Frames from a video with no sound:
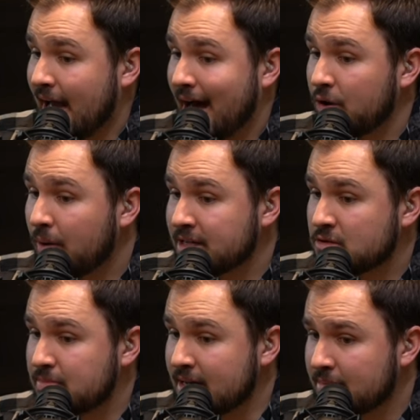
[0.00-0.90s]
how do I
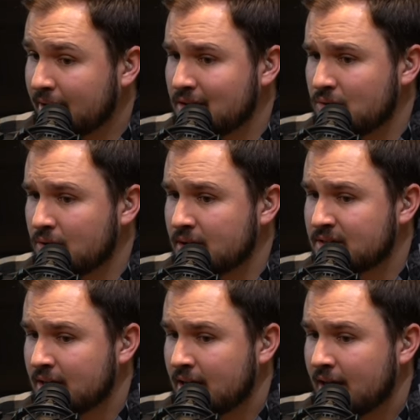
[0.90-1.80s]
speak about the
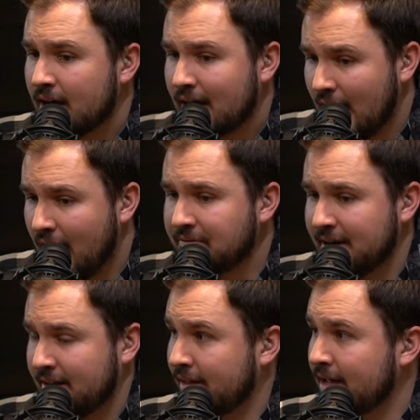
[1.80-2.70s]
Eucharist?
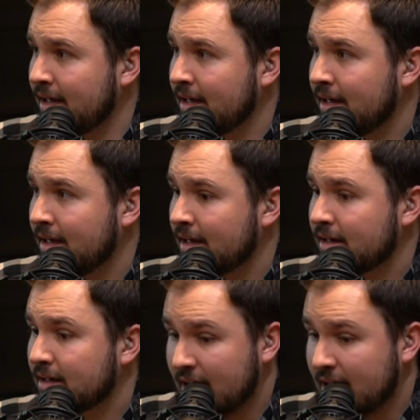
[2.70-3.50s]
Confidently, mm.